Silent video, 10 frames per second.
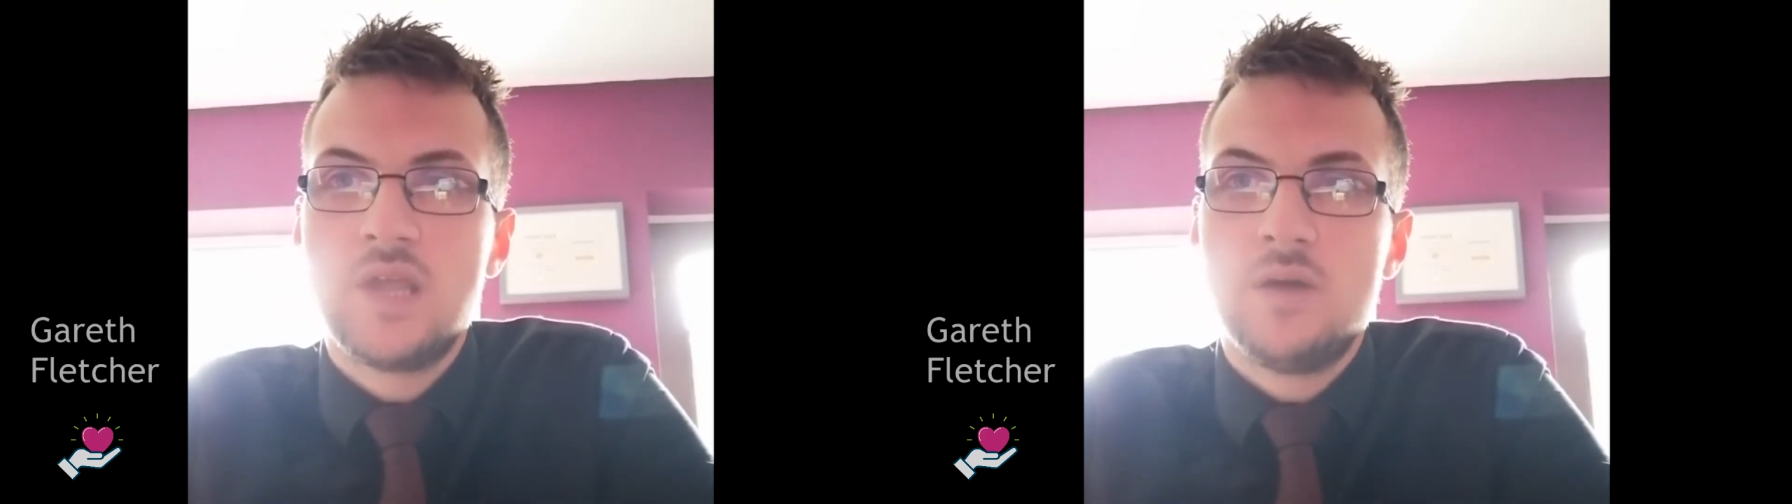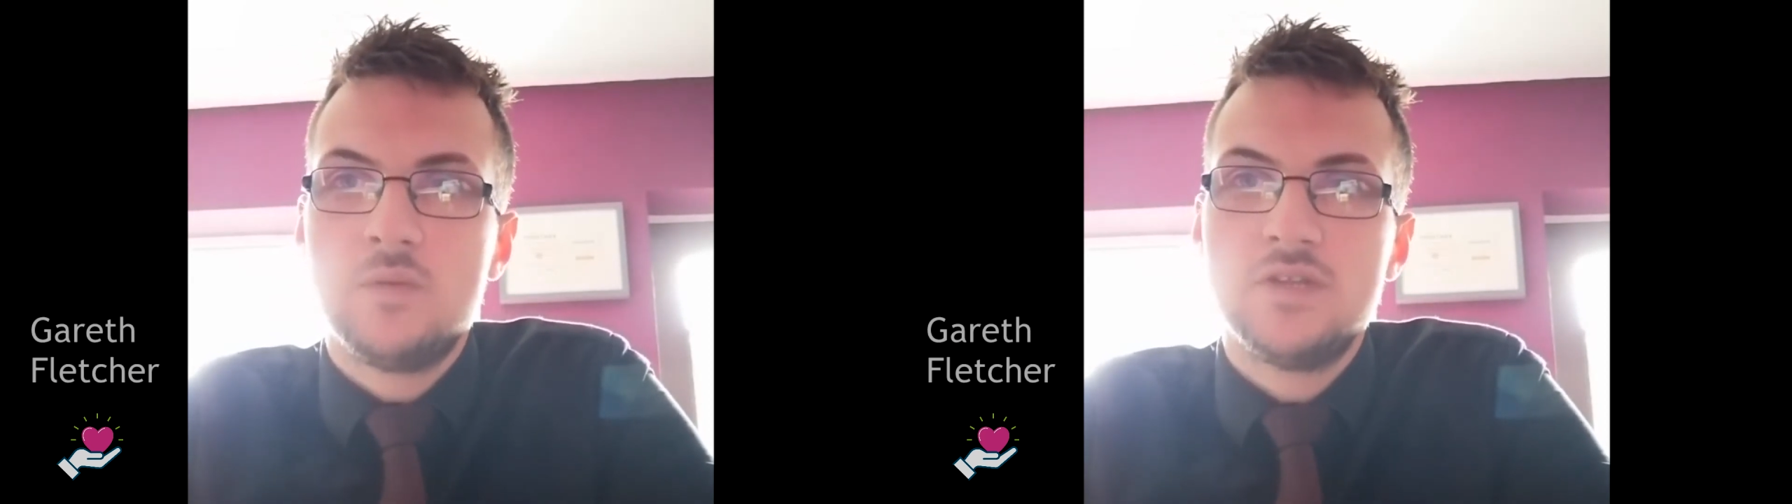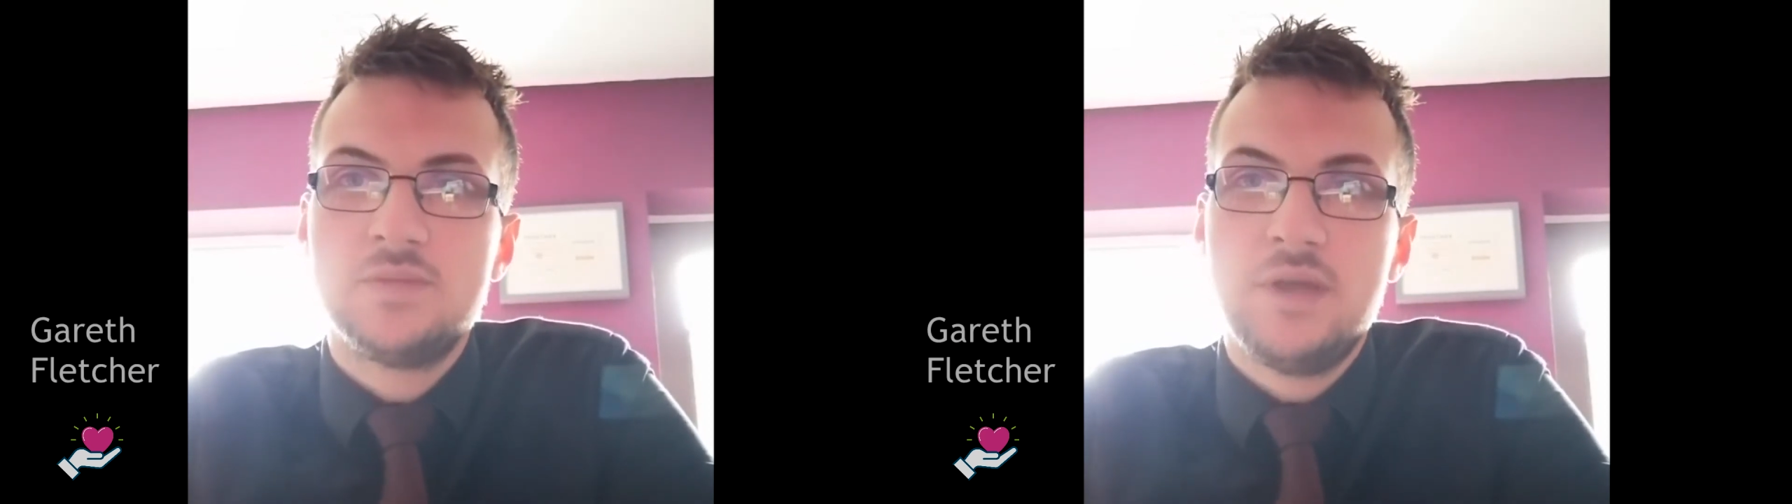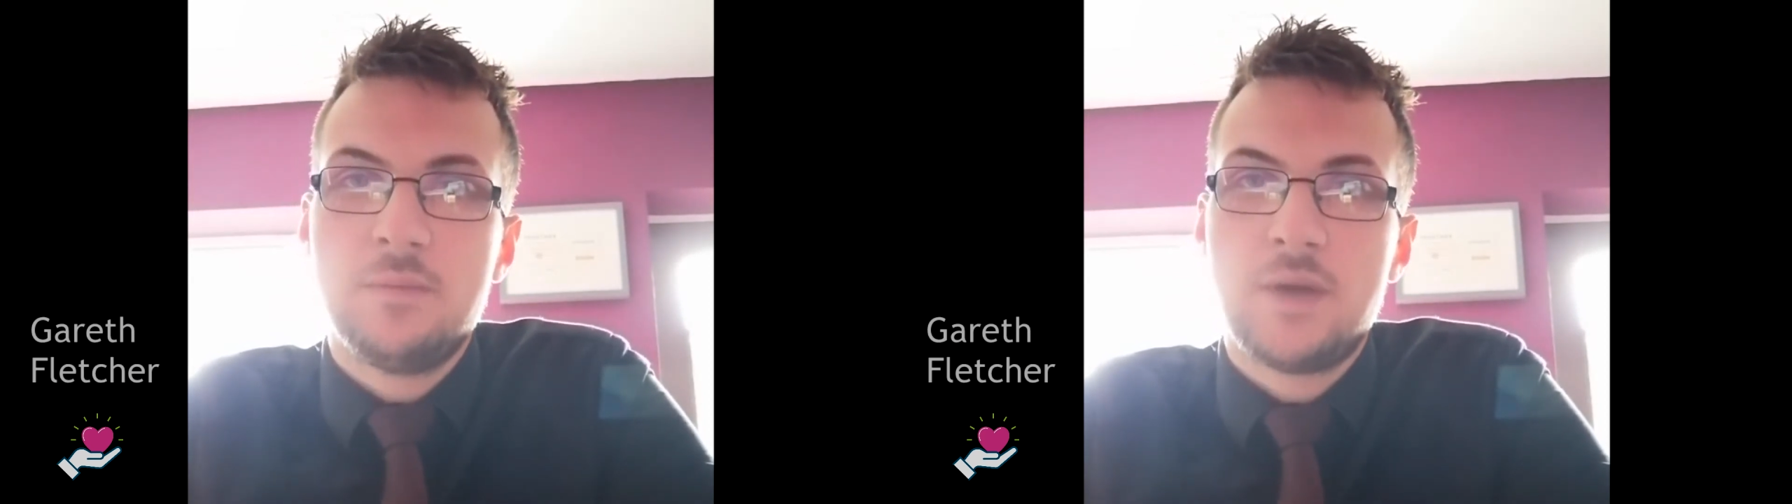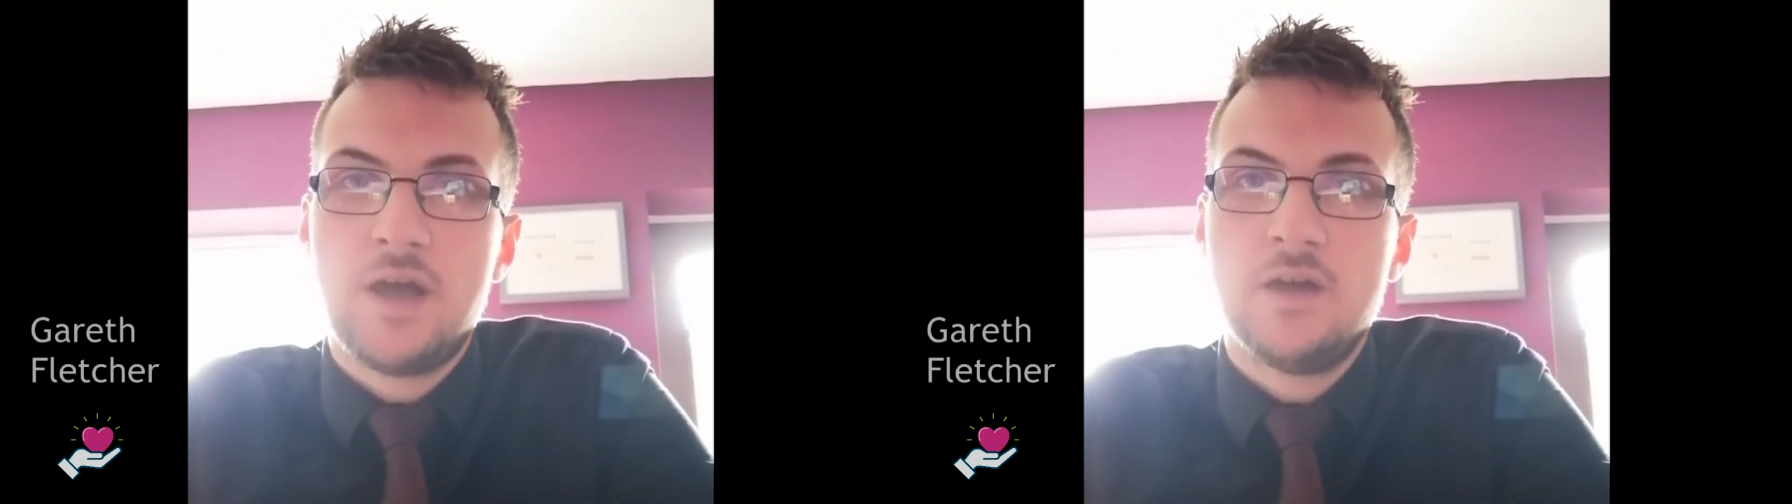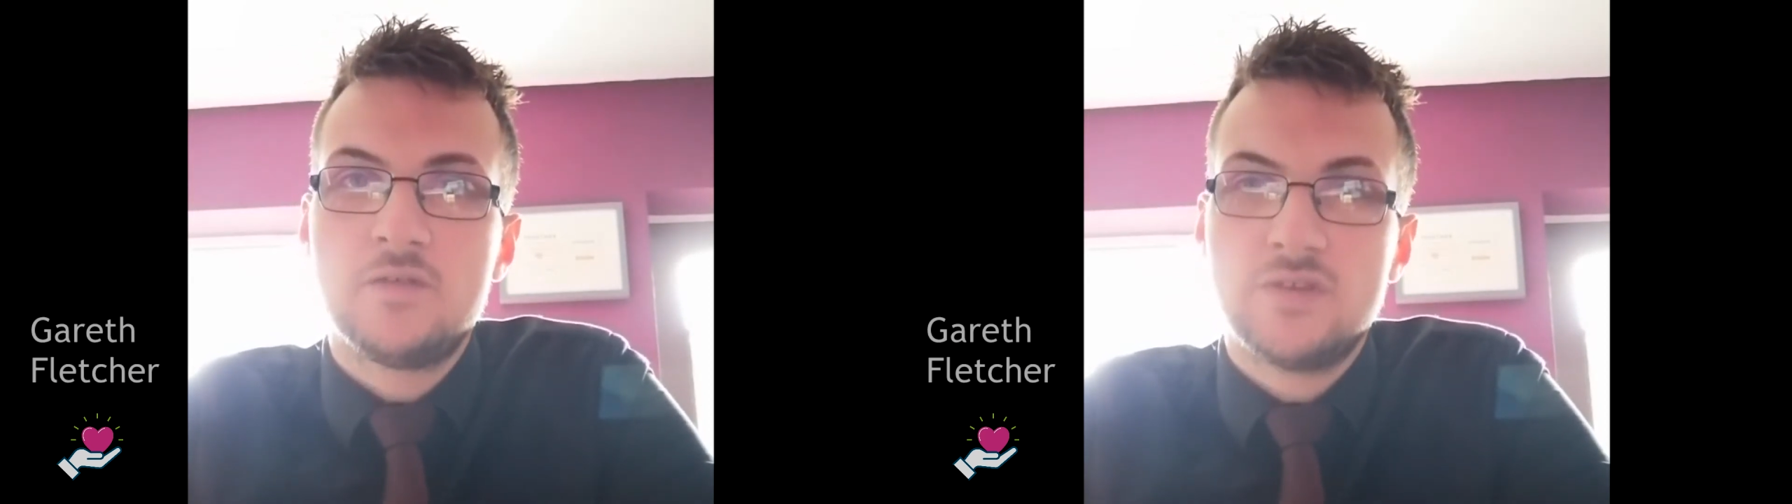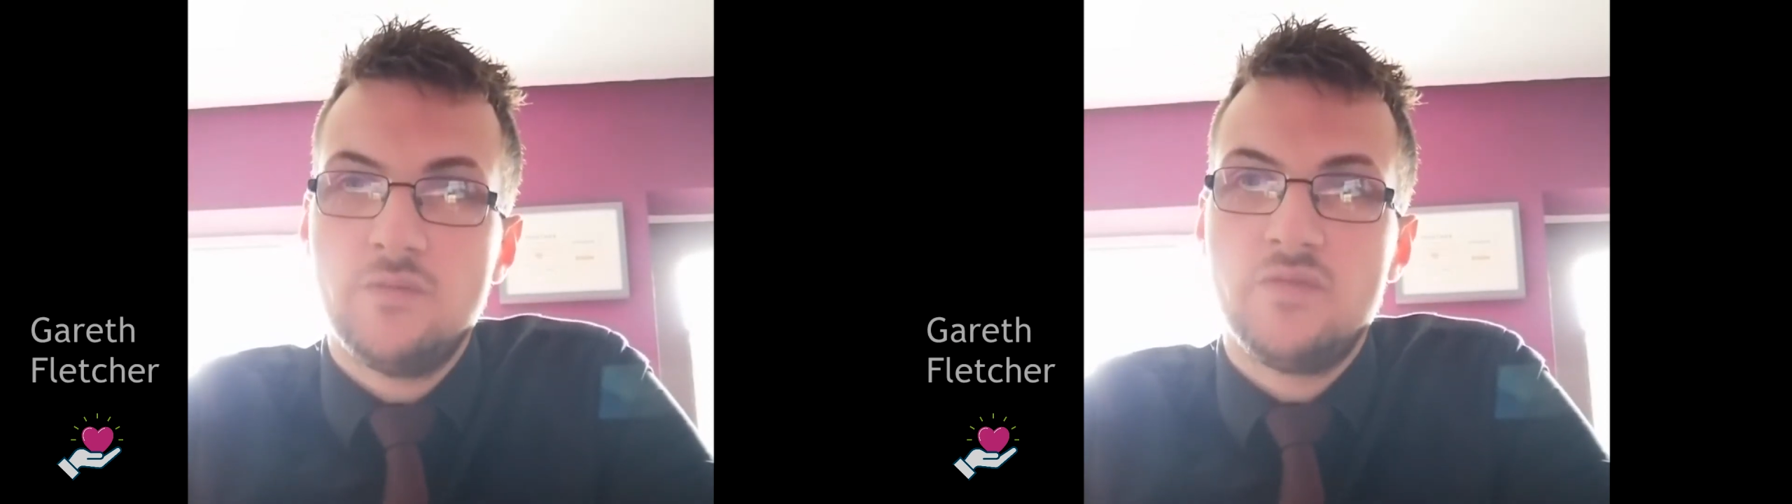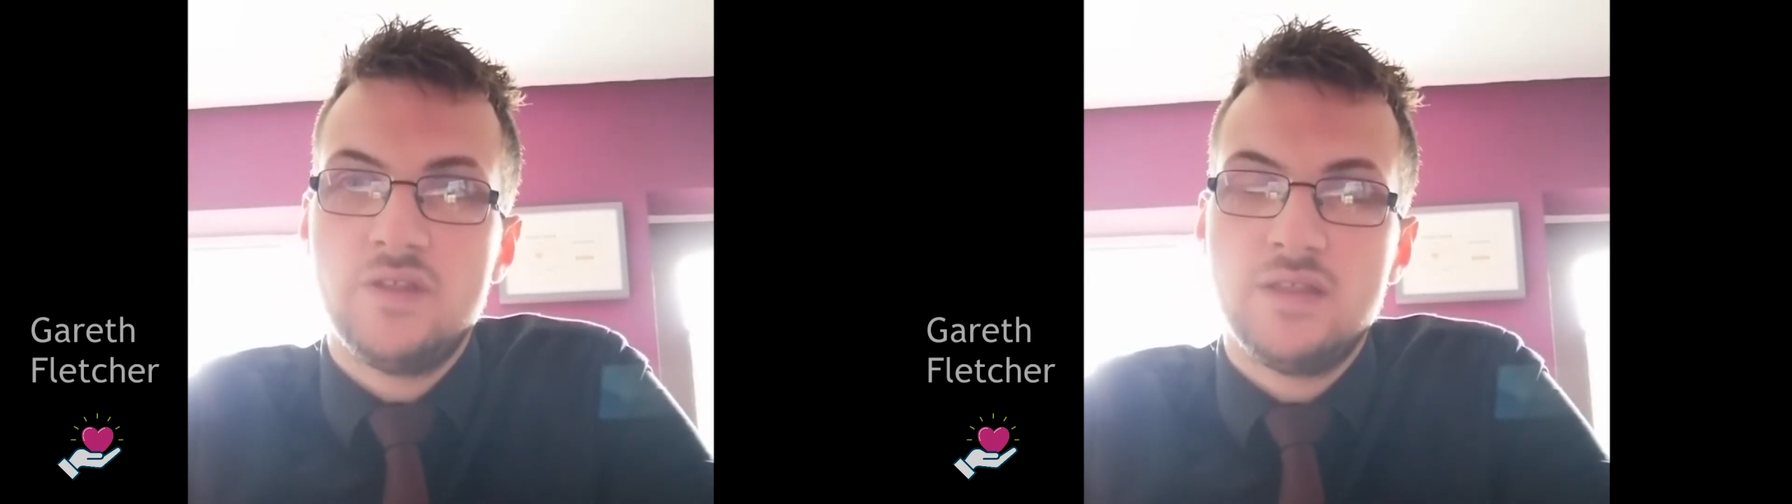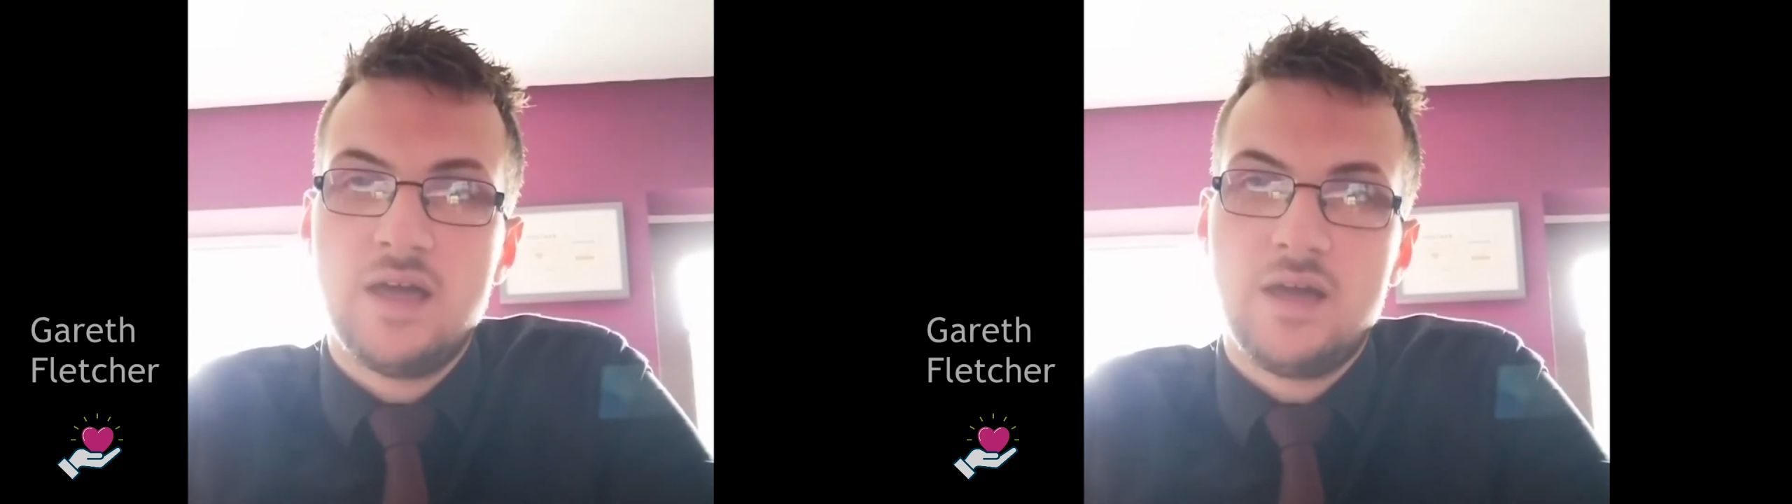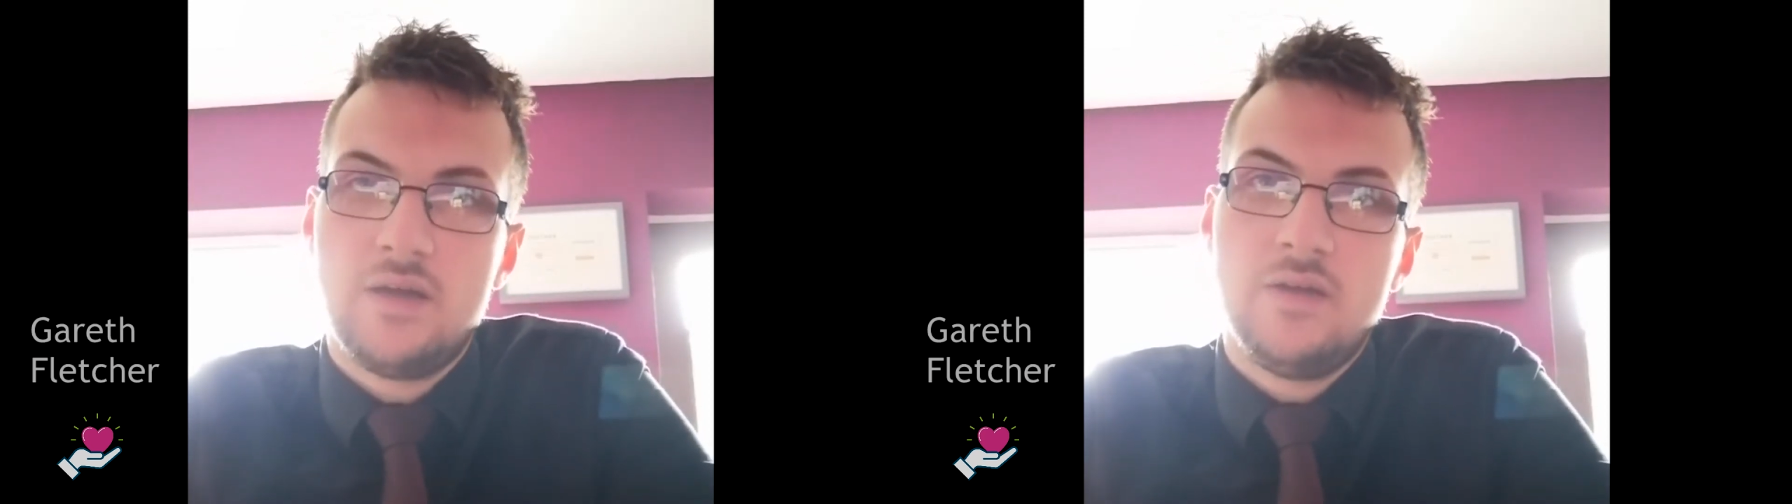I wanted to be a part of something
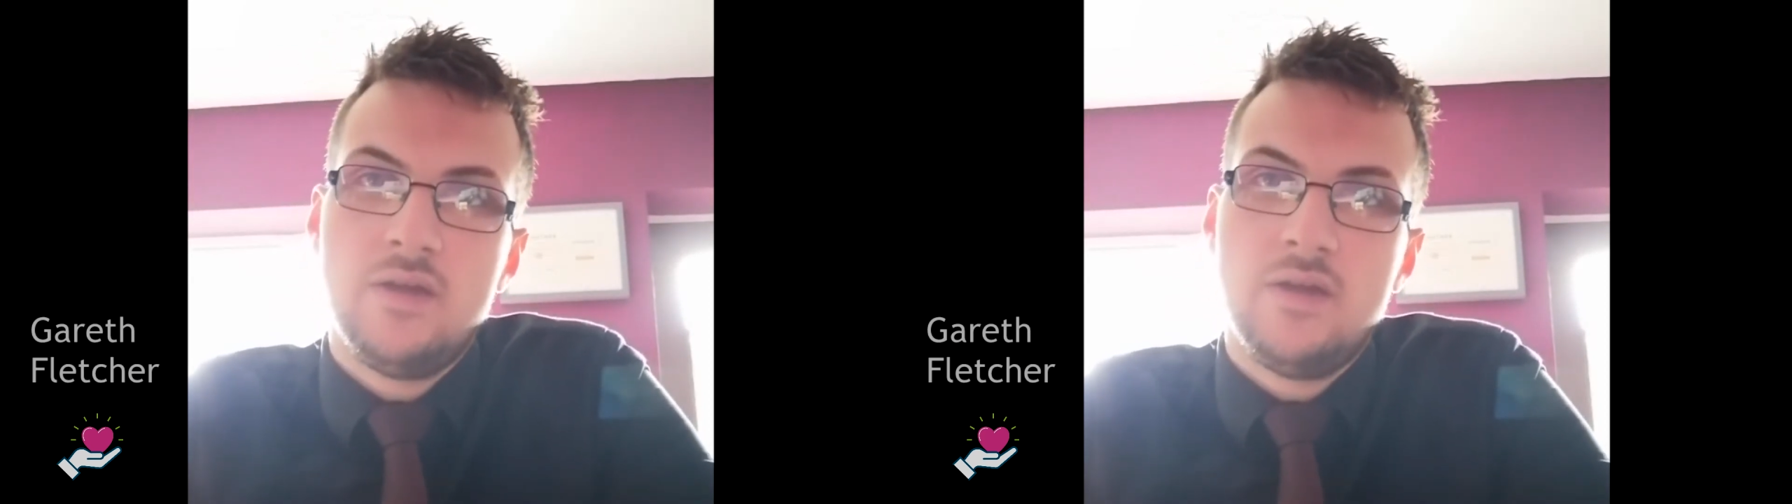that